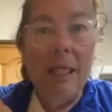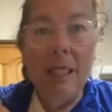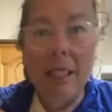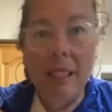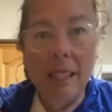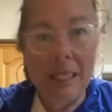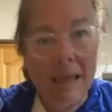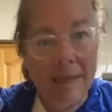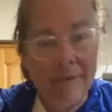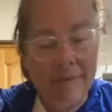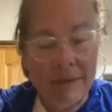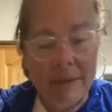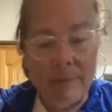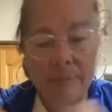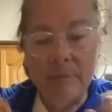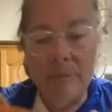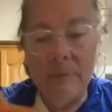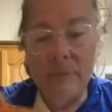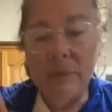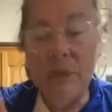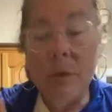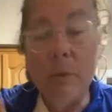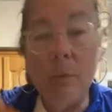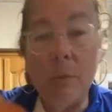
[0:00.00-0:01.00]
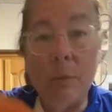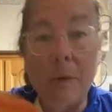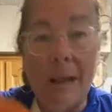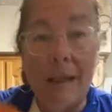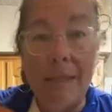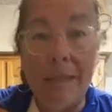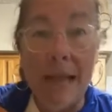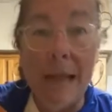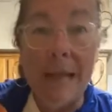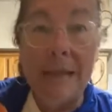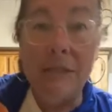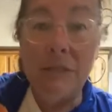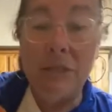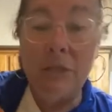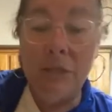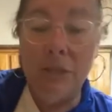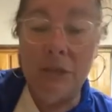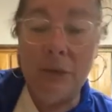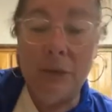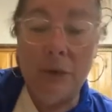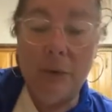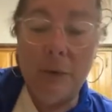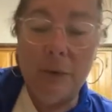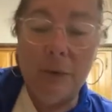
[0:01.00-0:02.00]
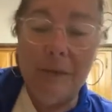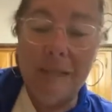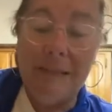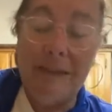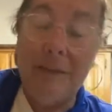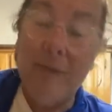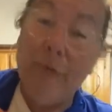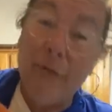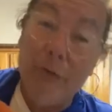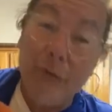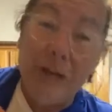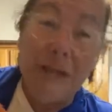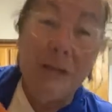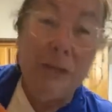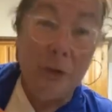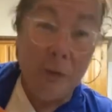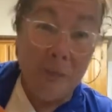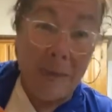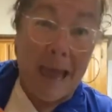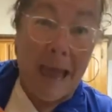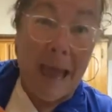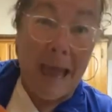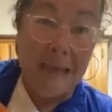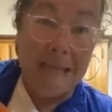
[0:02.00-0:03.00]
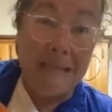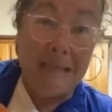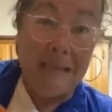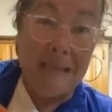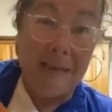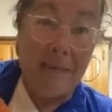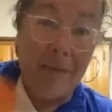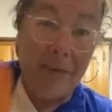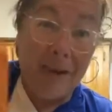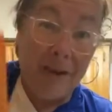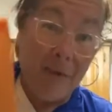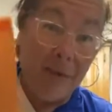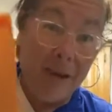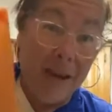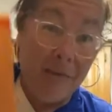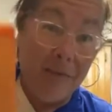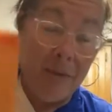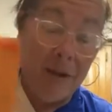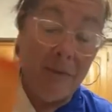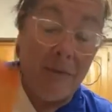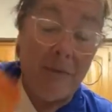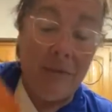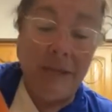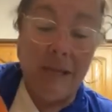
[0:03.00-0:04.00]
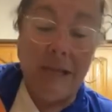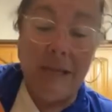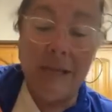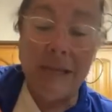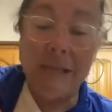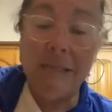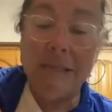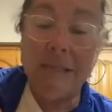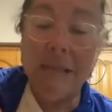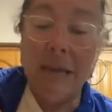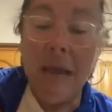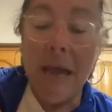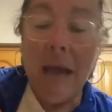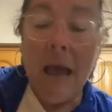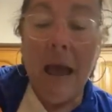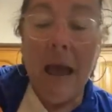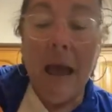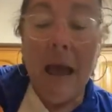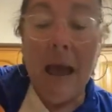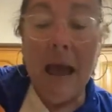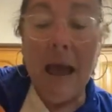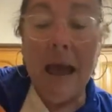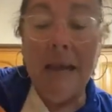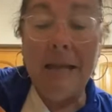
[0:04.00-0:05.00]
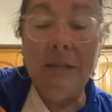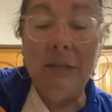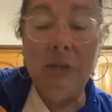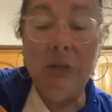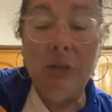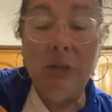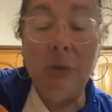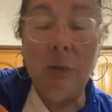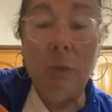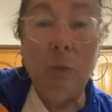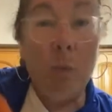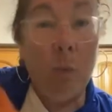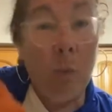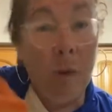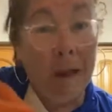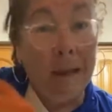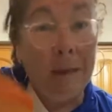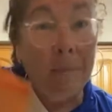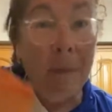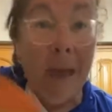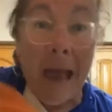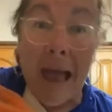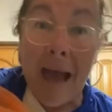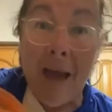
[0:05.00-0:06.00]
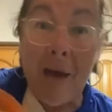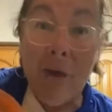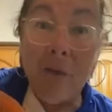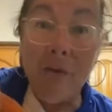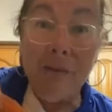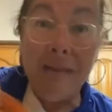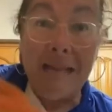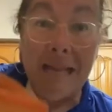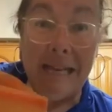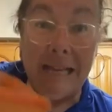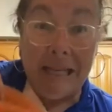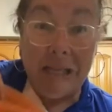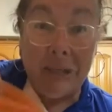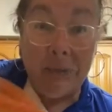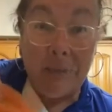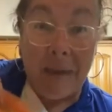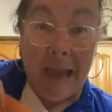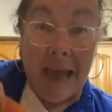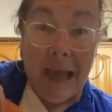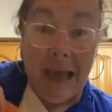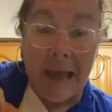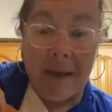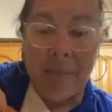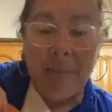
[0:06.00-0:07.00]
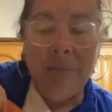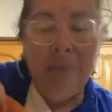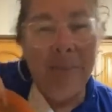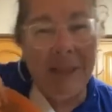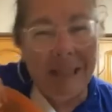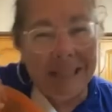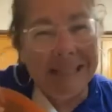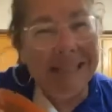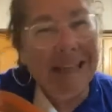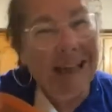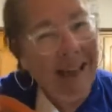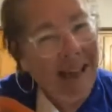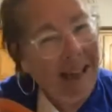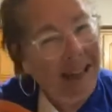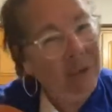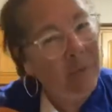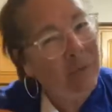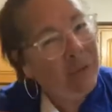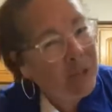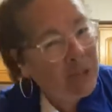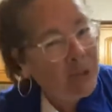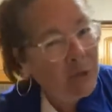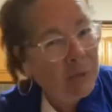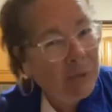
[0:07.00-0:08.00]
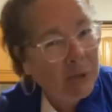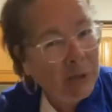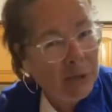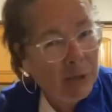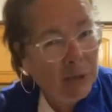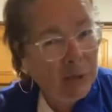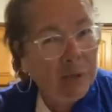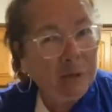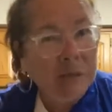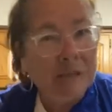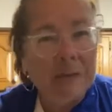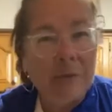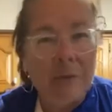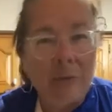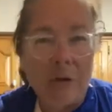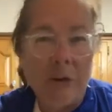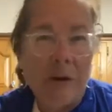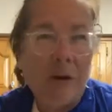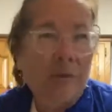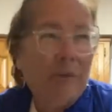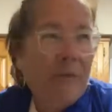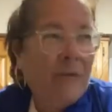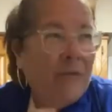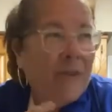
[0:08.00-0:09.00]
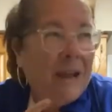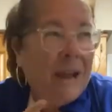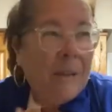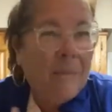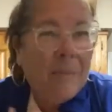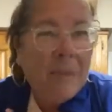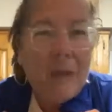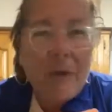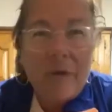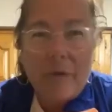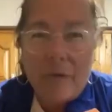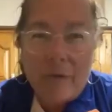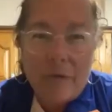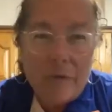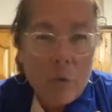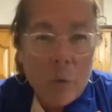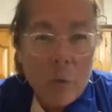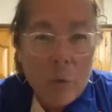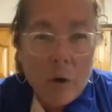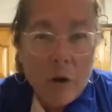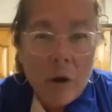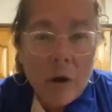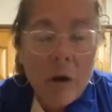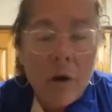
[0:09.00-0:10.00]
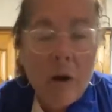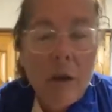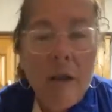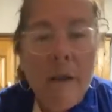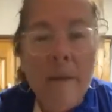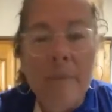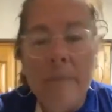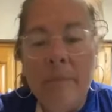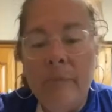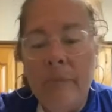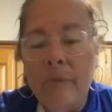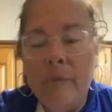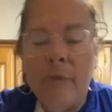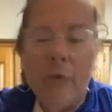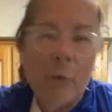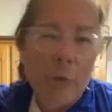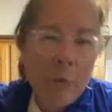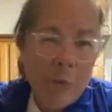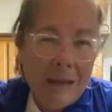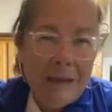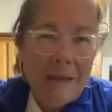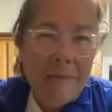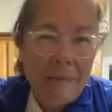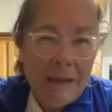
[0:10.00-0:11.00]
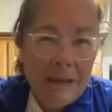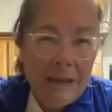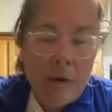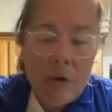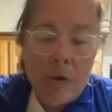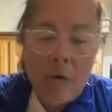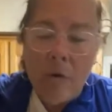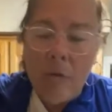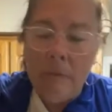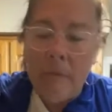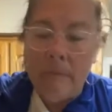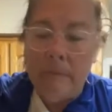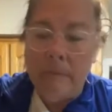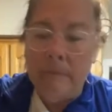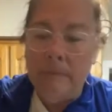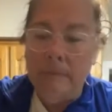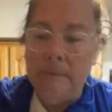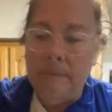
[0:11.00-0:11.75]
Love it. So what I like to do is in freezer bags, if I don't have enough of these, I do one pound in each bag. That's kind of what you would use for a family of four for one meal.